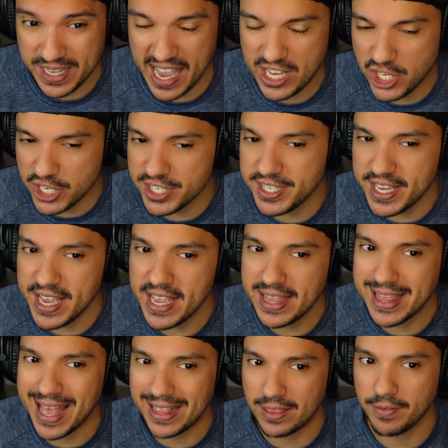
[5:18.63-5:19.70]
And just seeing
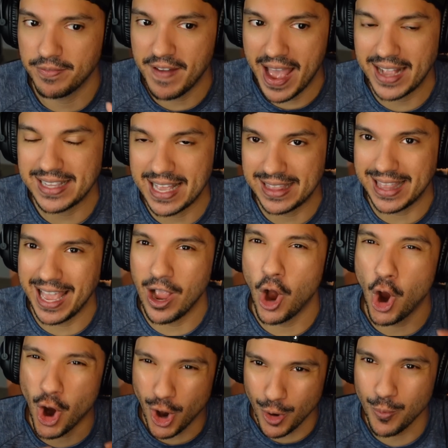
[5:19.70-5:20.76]
that, the fact that they
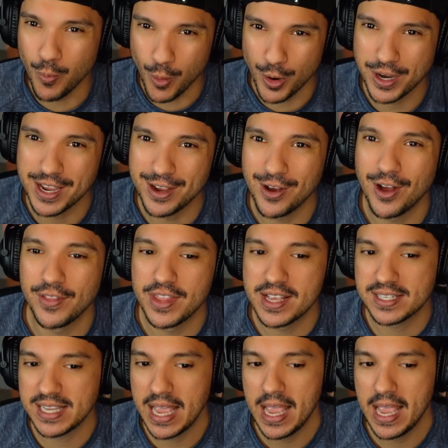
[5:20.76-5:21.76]
are working on this,